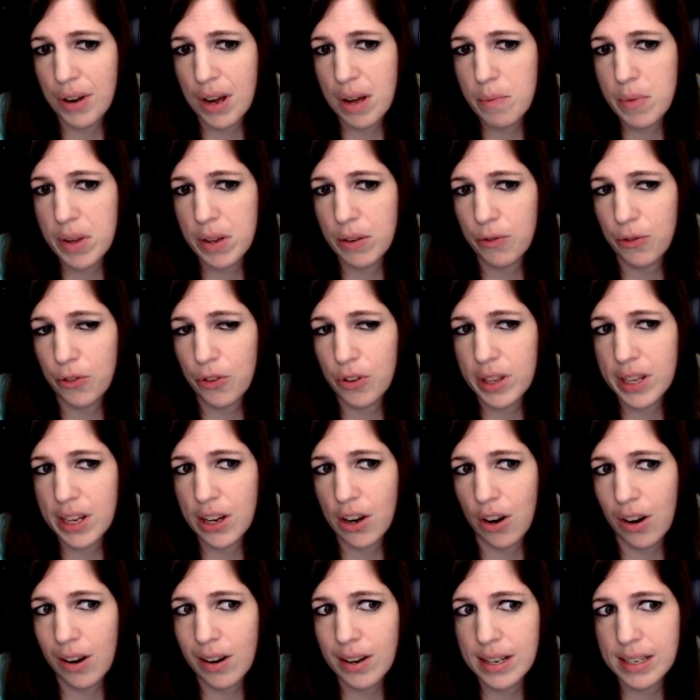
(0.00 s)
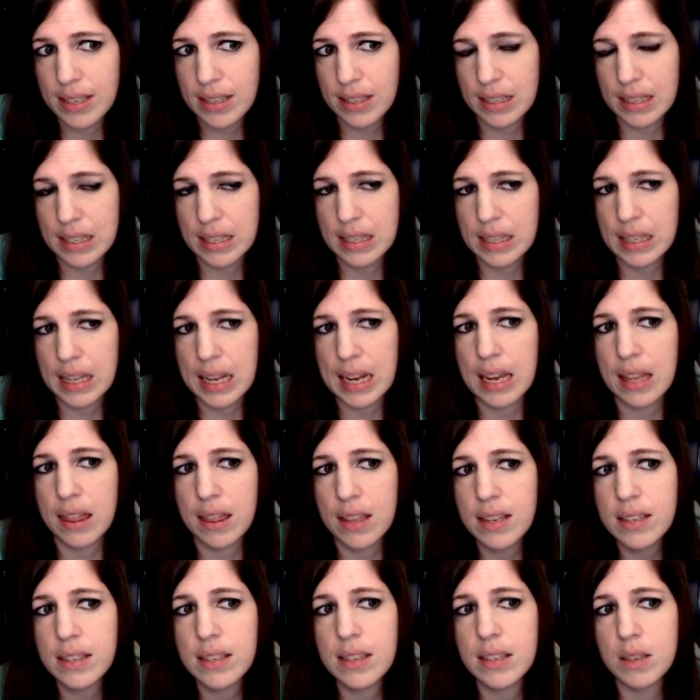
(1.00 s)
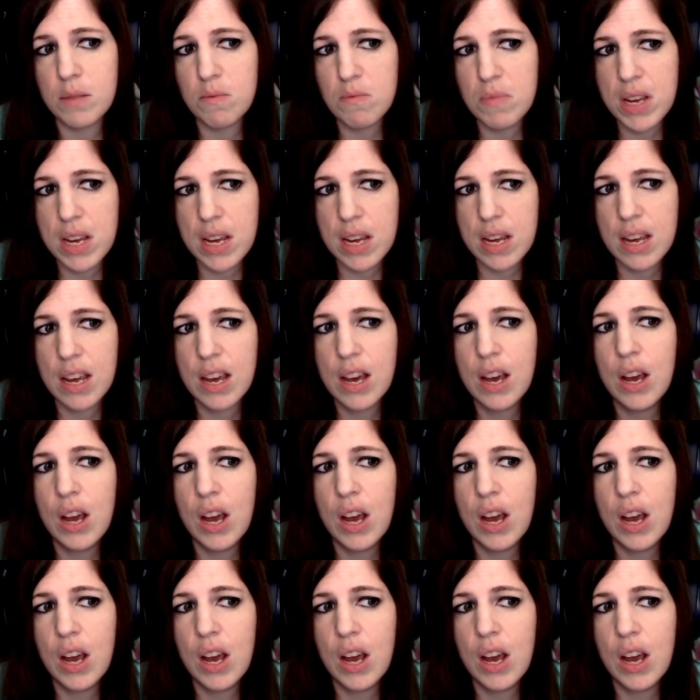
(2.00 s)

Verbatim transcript: I mean, for the artist, it's like, this is me